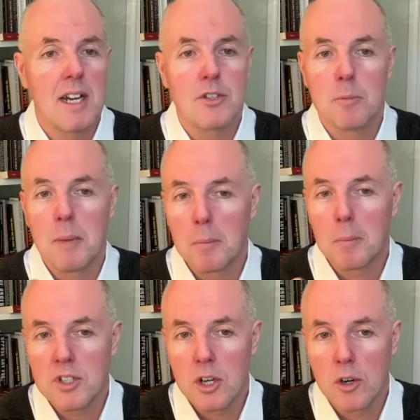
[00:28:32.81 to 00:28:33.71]
Al Shabaab
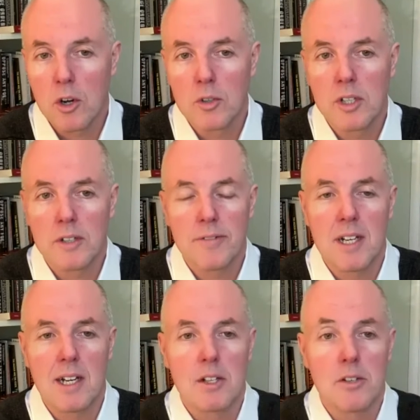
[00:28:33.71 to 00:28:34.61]
was no longer
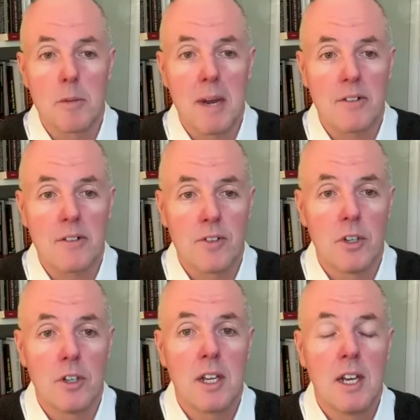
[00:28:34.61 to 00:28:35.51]
feeling on the back
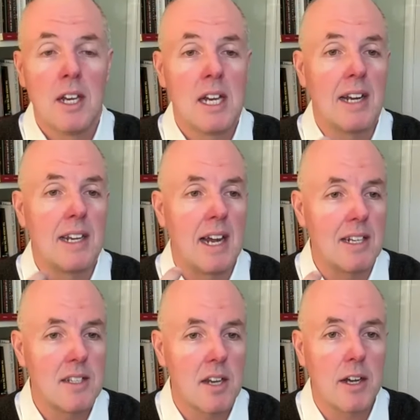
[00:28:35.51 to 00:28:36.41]
foot and it
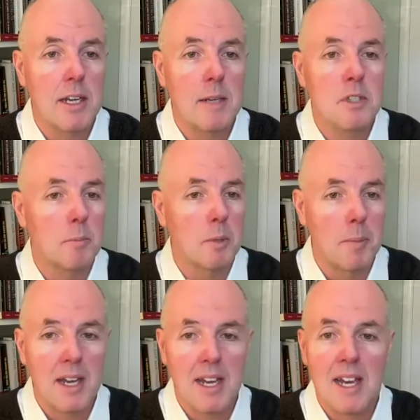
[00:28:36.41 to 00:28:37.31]
had time to
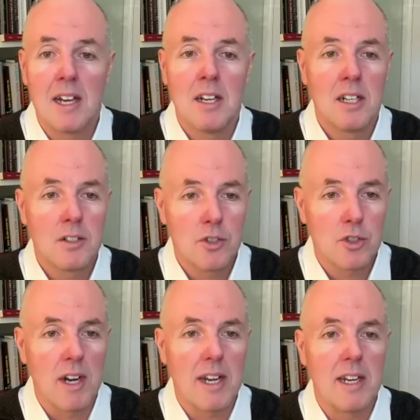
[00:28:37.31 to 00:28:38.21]
prepare
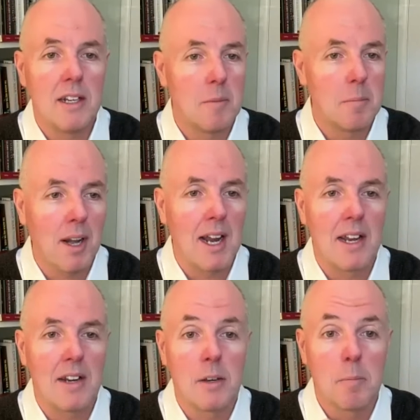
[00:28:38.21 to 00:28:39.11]
train,
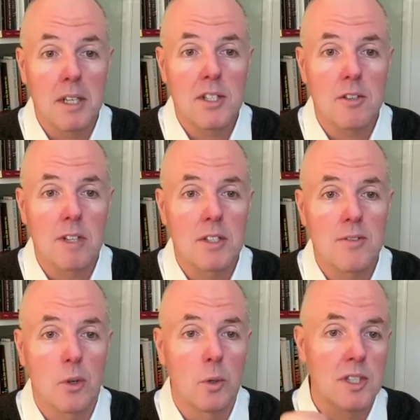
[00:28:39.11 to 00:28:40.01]
plan, and muster its
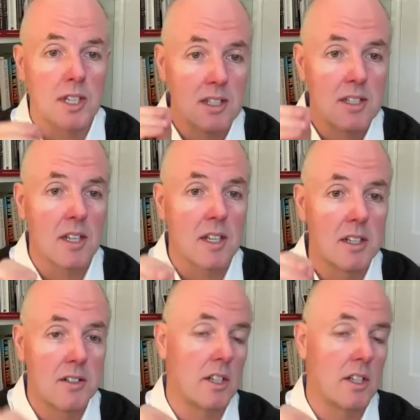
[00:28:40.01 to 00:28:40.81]
forces to,